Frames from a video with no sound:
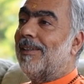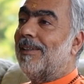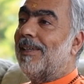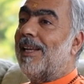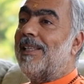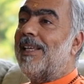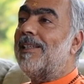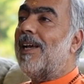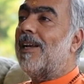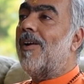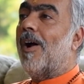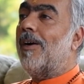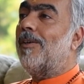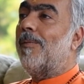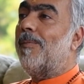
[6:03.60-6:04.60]
that these are
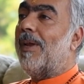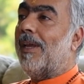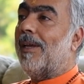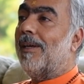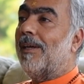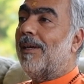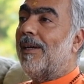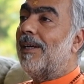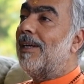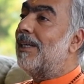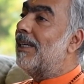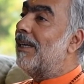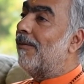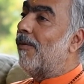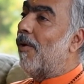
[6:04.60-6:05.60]
not to be
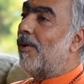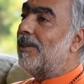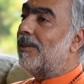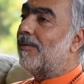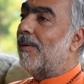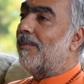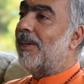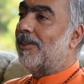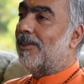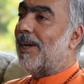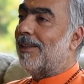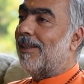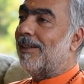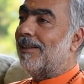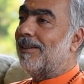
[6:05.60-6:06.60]
divorced from each
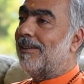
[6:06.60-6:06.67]
other.